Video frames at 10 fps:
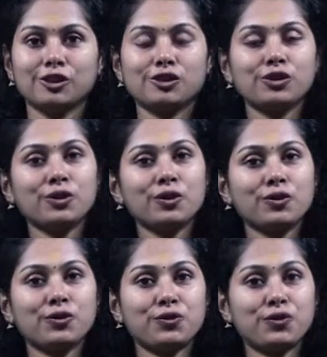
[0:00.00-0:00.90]
So,
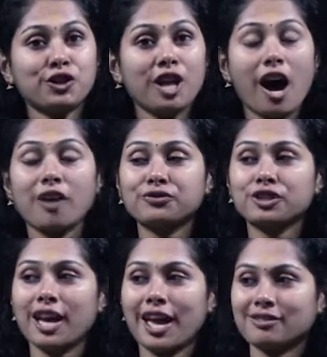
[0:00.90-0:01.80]
food
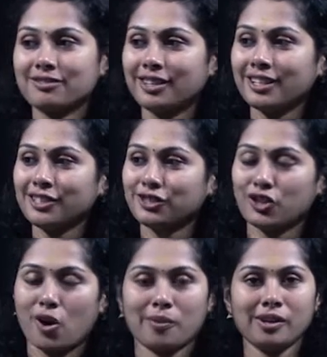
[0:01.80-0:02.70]
after entering the
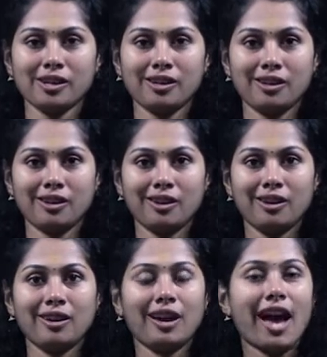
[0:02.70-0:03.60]
stomach
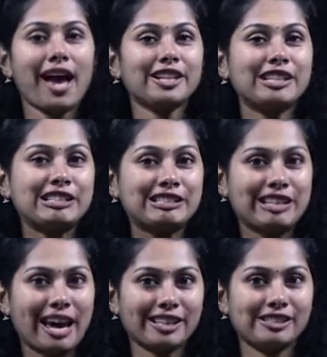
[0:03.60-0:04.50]
and it is
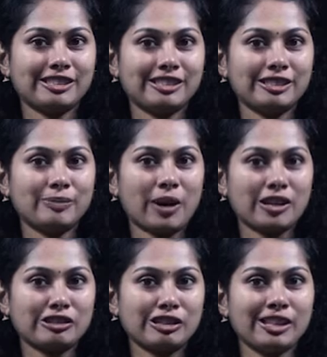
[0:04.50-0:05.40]
digested
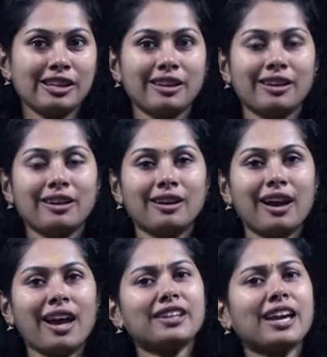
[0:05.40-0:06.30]
partially
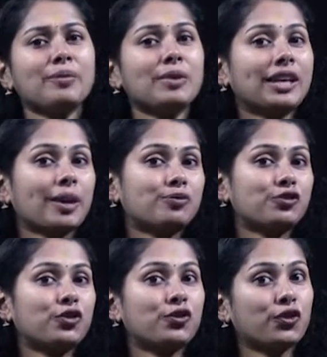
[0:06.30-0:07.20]
and can be kept
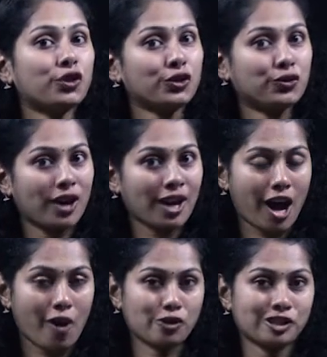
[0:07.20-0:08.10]
for 4 to 5
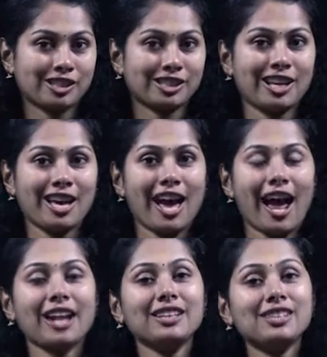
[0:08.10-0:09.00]
hours,
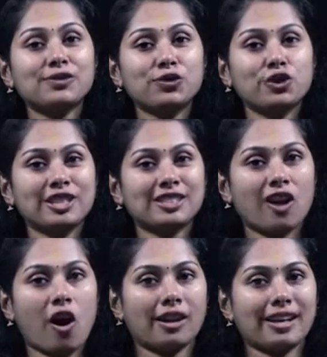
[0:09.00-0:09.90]
and this food is
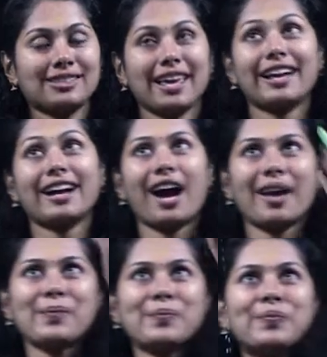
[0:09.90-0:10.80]
called as a
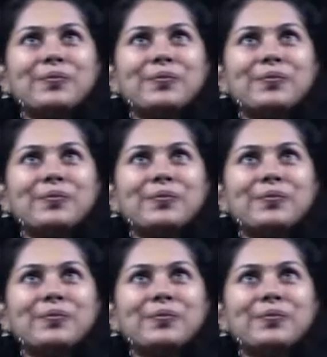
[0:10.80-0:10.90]
chyme.